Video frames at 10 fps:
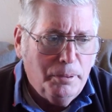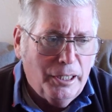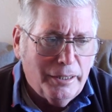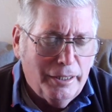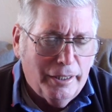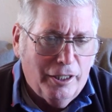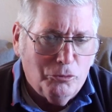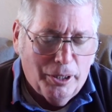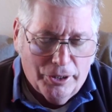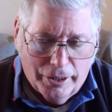but it
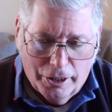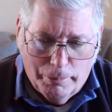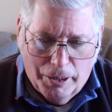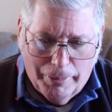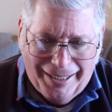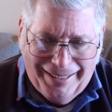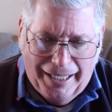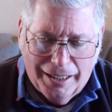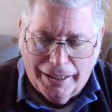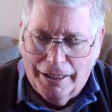has me thinking about my
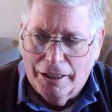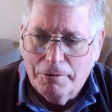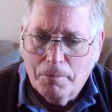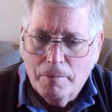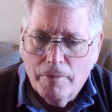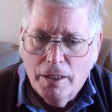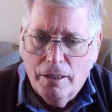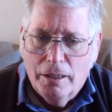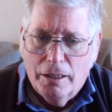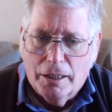dad again,
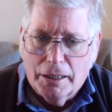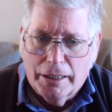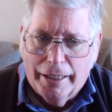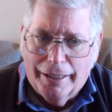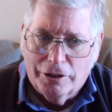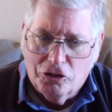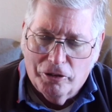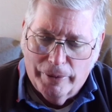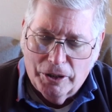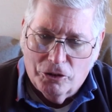and the
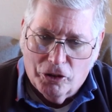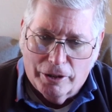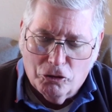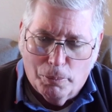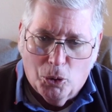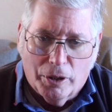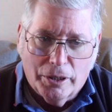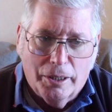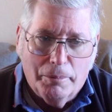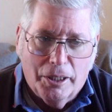civilians that
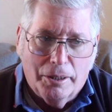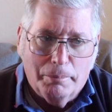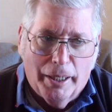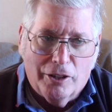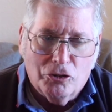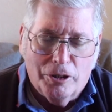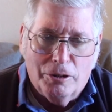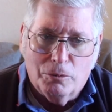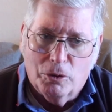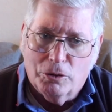supported them in
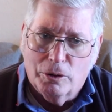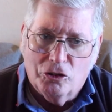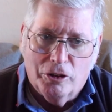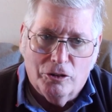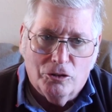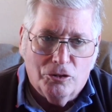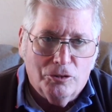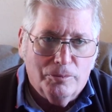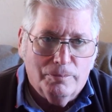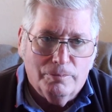Bastogne, which was
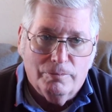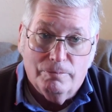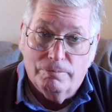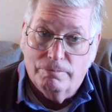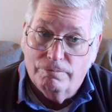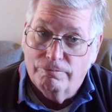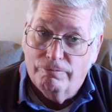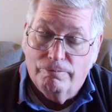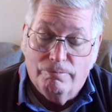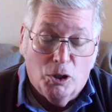his
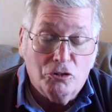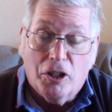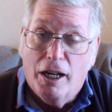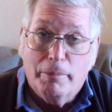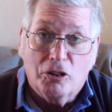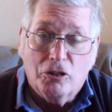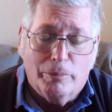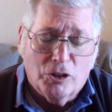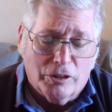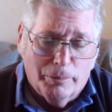most common
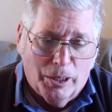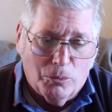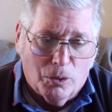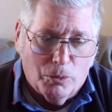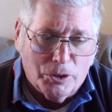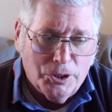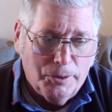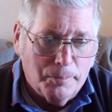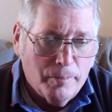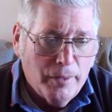subject about World War II.